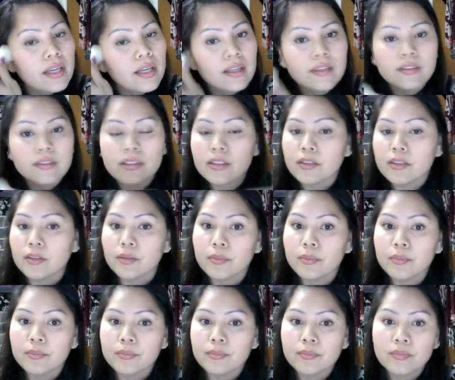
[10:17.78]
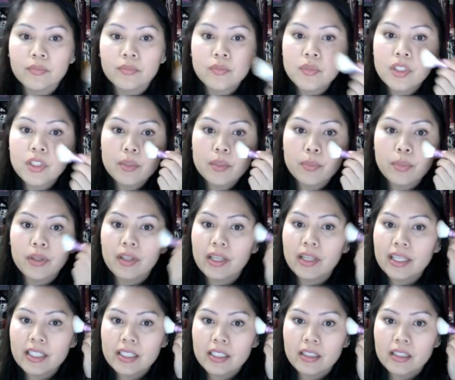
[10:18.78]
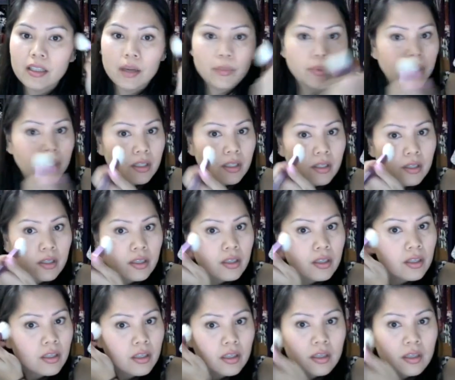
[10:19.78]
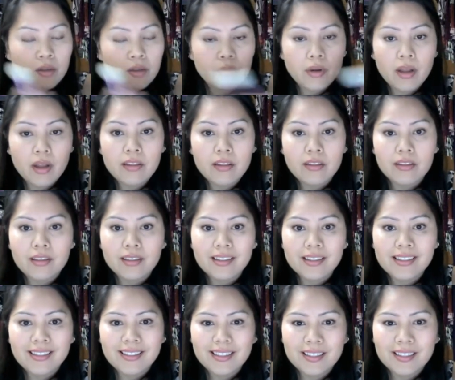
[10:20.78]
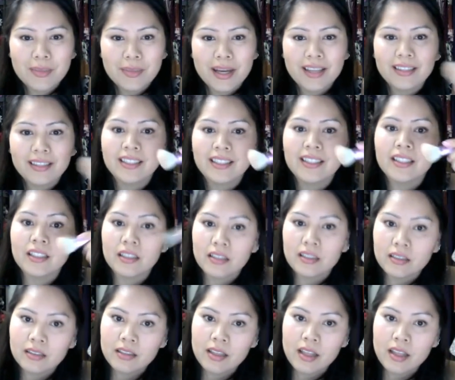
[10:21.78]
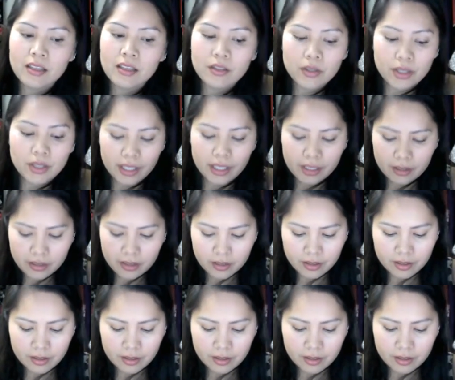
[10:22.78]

So just place it up here rather than smiling and then doing it.